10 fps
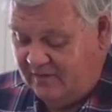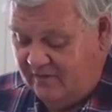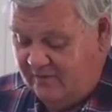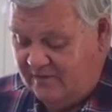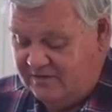
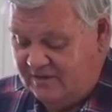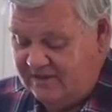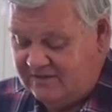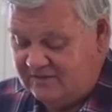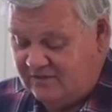When
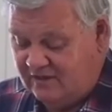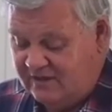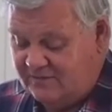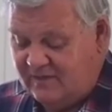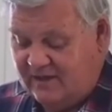Jesus
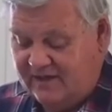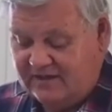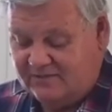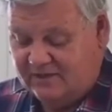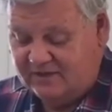Christ began
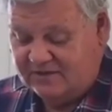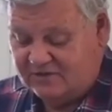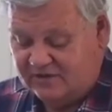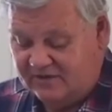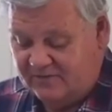his
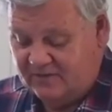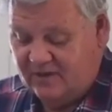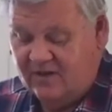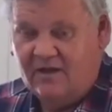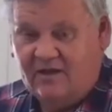ministry,
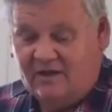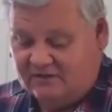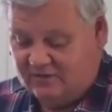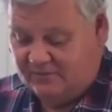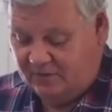it is
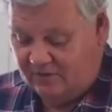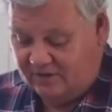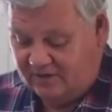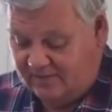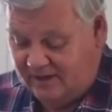
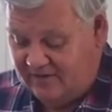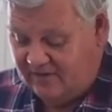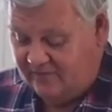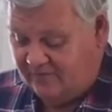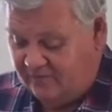reported in
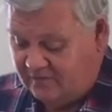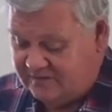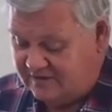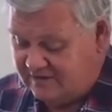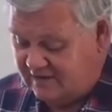Matthew
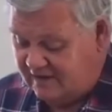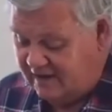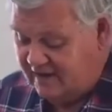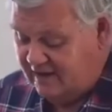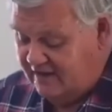4:16
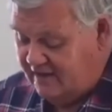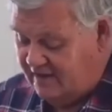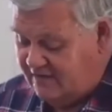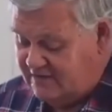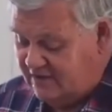that
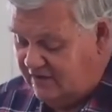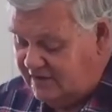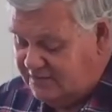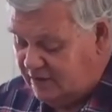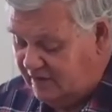
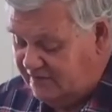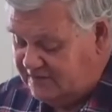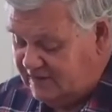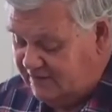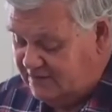Isaiah's
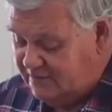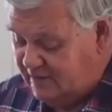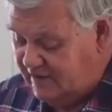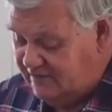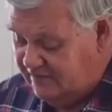prophecy was
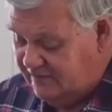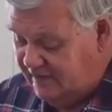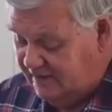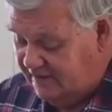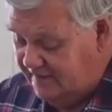being
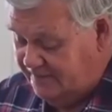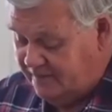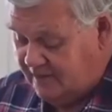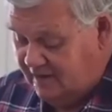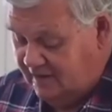fulfilled.
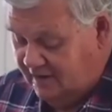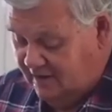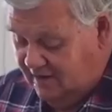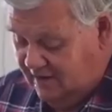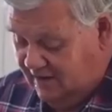
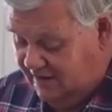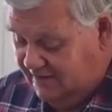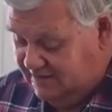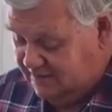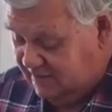And
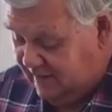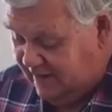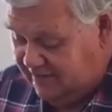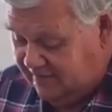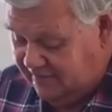this is what
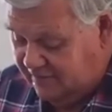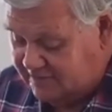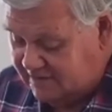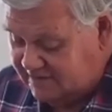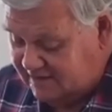Matthew
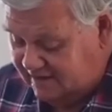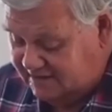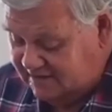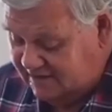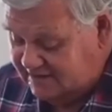4:16
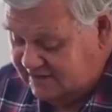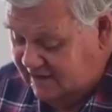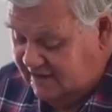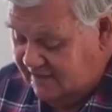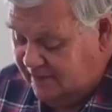says,
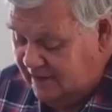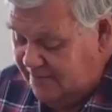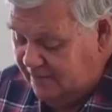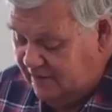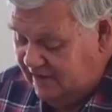the
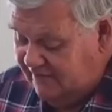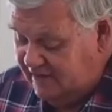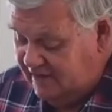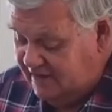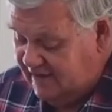people living
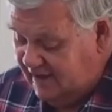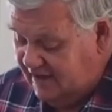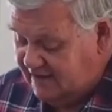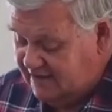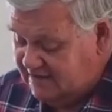in
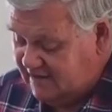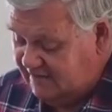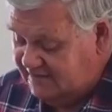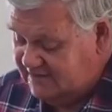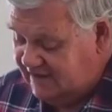darkness
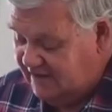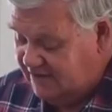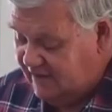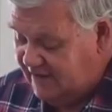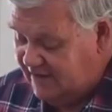have seen a
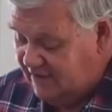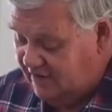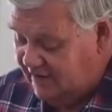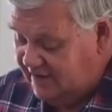great light